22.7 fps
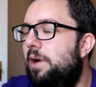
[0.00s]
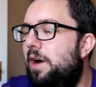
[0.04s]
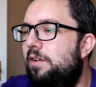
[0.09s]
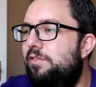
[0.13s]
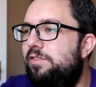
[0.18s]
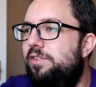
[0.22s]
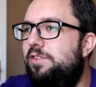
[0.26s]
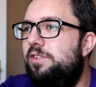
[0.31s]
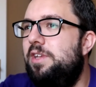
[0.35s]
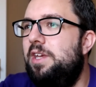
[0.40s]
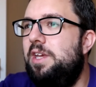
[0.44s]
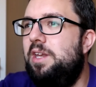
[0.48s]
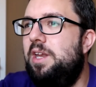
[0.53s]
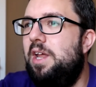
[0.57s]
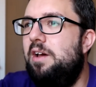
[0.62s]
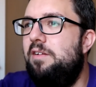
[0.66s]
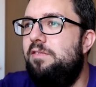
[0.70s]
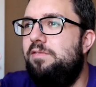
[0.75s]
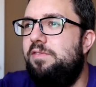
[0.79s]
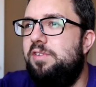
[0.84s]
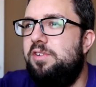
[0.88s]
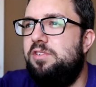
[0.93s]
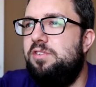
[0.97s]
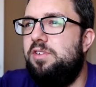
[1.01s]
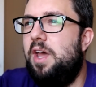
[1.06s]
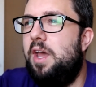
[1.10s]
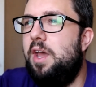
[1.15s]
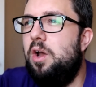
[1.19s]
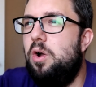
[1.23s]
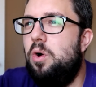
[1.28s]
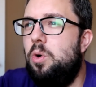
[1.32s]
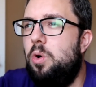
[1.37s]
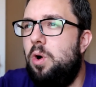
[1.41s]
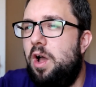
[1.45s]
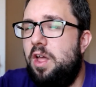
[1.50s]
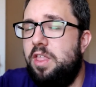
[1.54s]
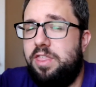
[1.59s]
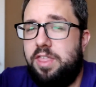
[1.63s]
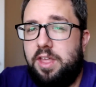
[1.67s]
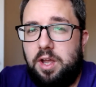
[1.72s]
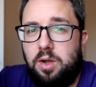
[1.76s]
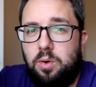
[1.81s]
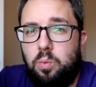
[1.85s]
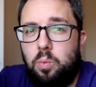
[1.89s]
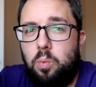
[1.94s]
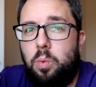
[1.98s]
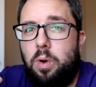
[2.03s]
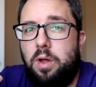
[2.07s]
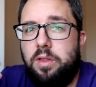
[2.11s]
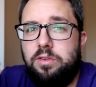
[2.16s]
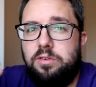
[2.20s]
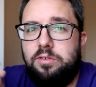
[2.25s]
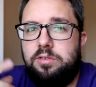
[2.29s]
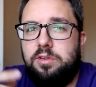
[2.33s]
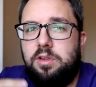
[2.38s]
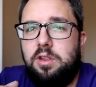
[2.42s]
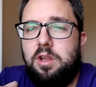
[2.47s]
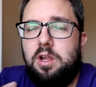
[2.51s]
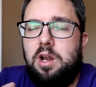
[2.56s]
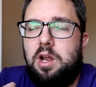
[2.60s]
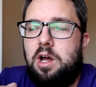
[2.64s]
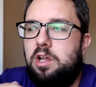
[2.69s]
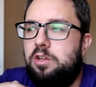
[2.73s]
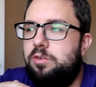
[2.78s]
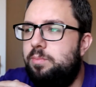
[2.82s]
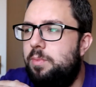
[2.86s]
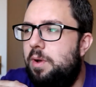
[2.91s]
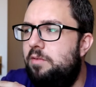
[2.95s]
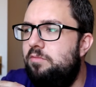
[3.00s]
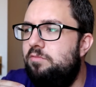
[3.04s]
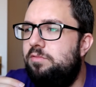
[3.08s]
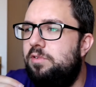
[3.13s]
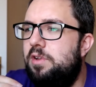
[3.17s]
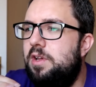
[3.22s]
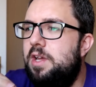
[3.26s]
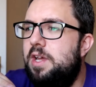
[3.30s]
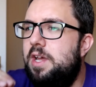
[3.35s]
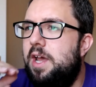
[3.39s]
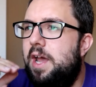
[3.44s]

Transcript: I've seen it for sale I think once in the last month,